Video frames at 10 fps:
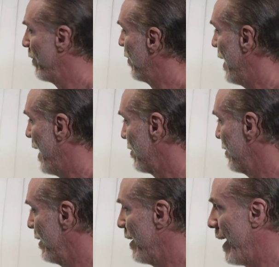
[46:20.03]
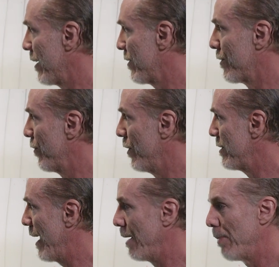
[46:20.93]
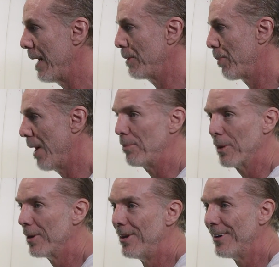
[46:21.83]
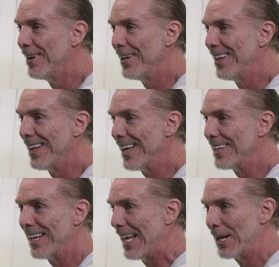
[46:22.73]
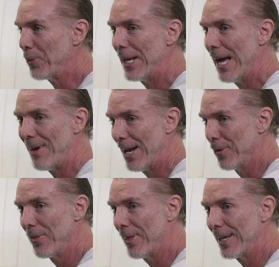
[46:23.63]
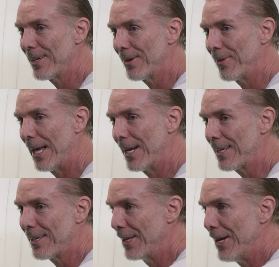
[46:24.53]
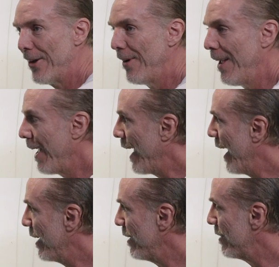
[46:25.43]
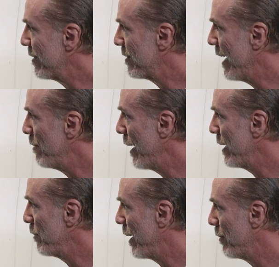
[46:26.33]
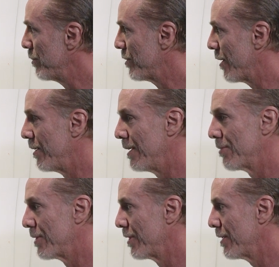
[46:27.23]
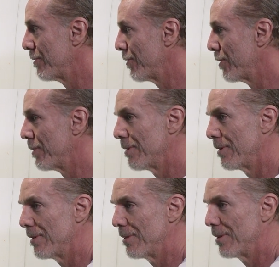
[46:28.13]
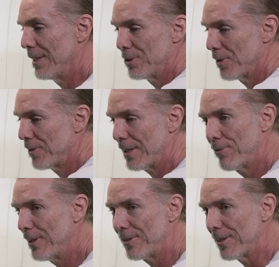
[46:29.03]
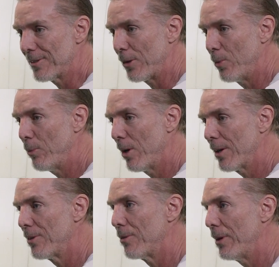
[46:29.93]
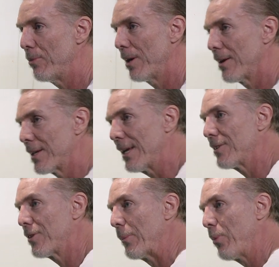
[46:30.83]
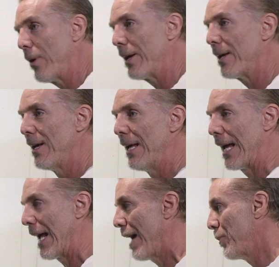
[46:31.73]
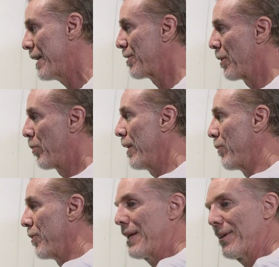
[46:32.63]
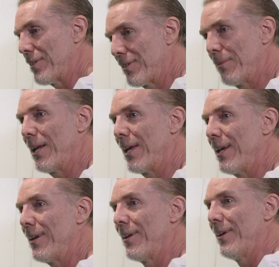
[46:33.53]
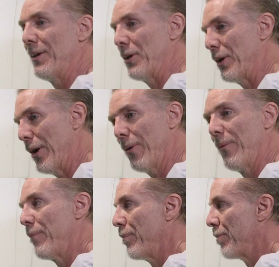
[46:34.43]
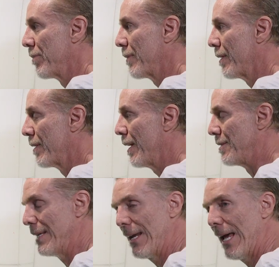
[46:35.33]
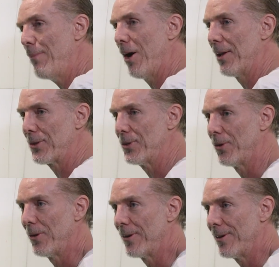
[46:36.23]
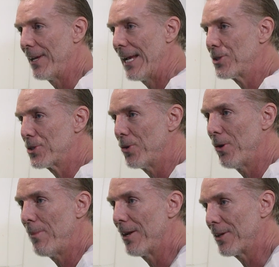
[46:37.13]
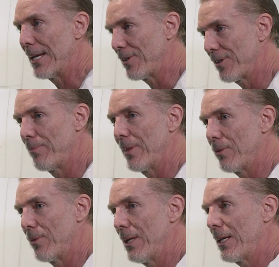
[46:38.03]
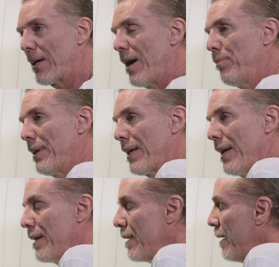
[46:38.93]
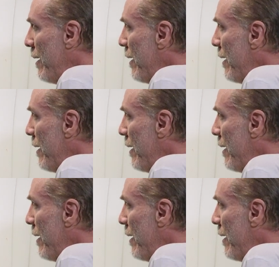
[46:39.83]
the S-index for a 10-body problem like we have, I don't think. And 10-body problems aren't even good for interesting physics. We want to get to the point, how do we get to the point where we can simulate, a DNA molecule or H2O molecule, something really complicated?